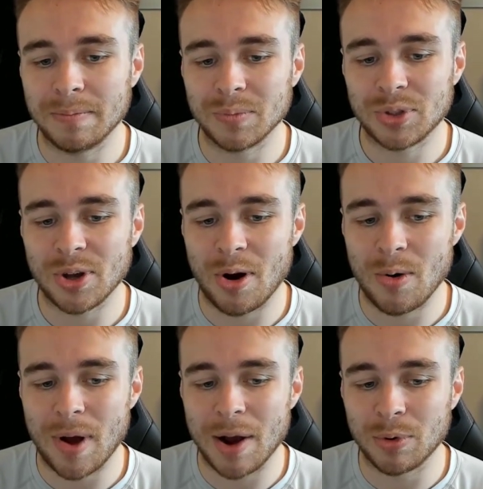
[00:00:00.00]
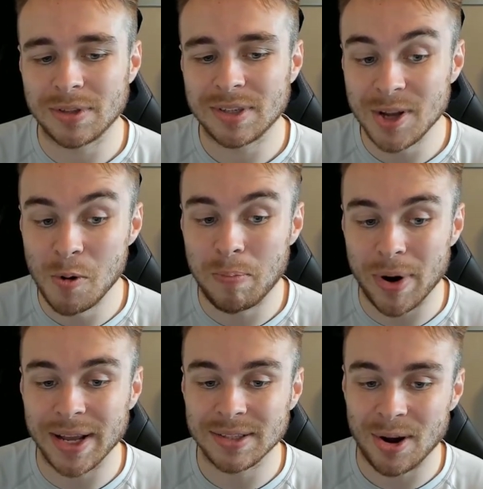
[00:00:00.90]
So I would still
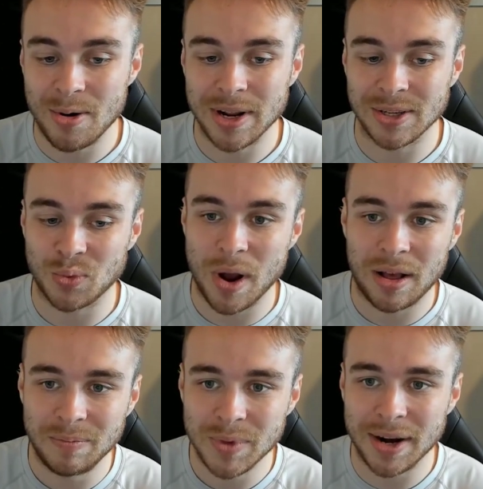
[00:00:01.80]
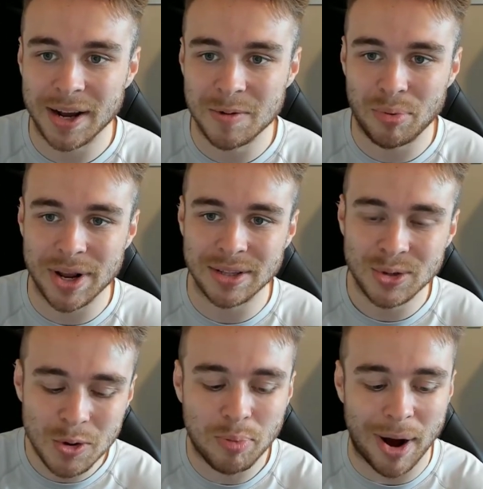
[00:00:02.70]
bring in Tony as well, and I could bring in
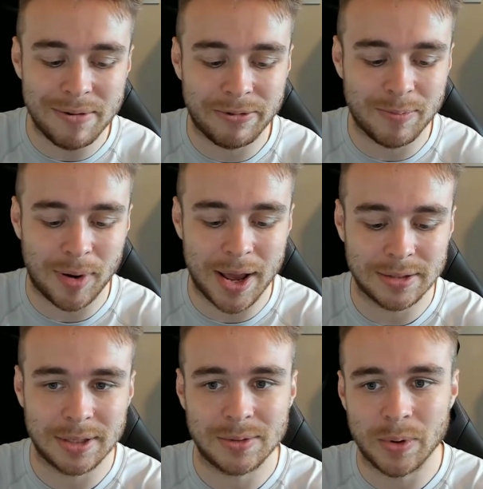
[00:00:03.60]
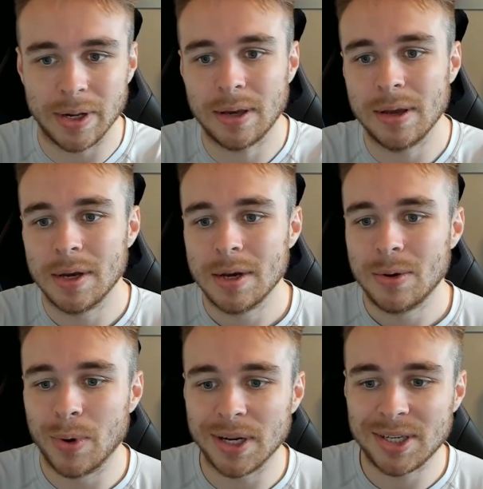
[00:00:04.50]
2 Brentford players this week,
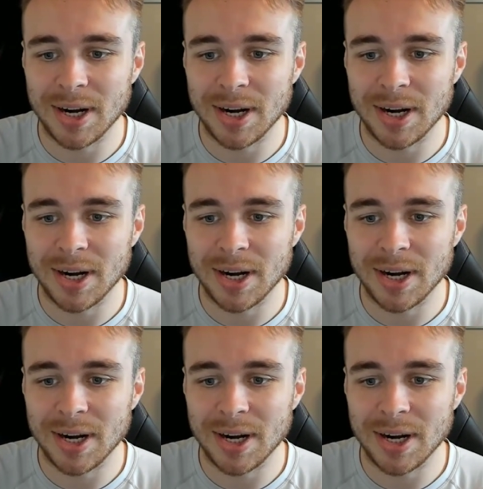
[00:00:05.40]
which